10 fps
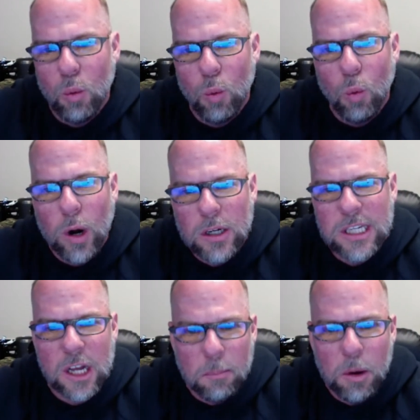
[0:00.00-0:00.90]
where's
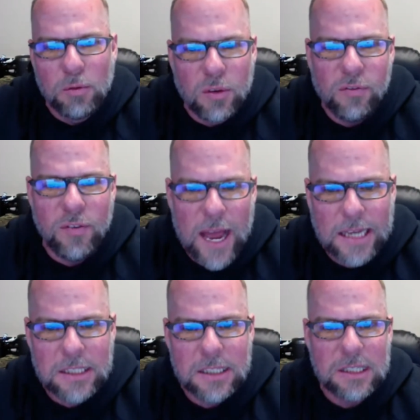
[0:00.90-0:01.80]
it going to move the
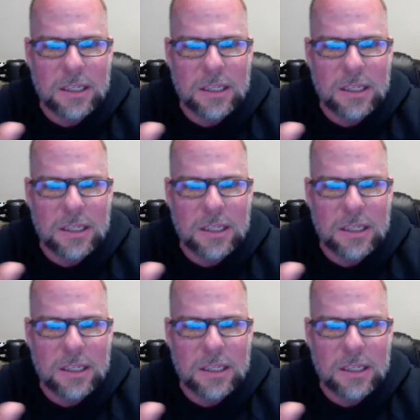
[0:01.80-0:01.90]
fastest?